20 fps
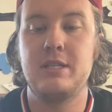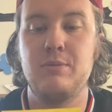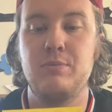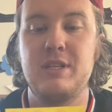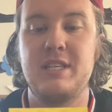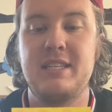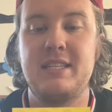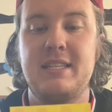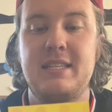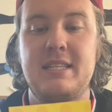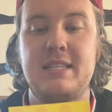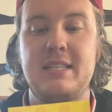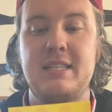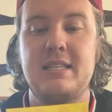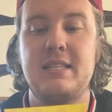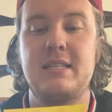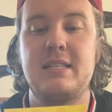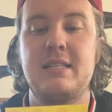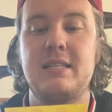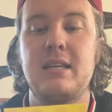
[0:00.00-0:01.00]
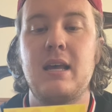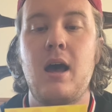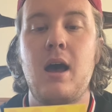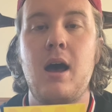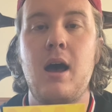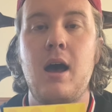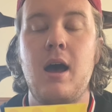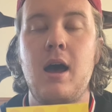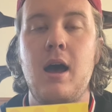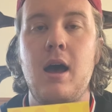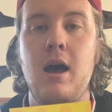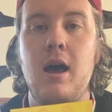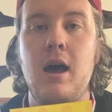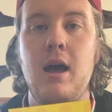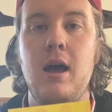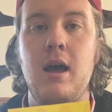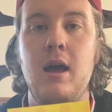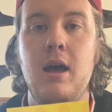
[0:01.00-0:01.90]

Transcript: It was Sunday.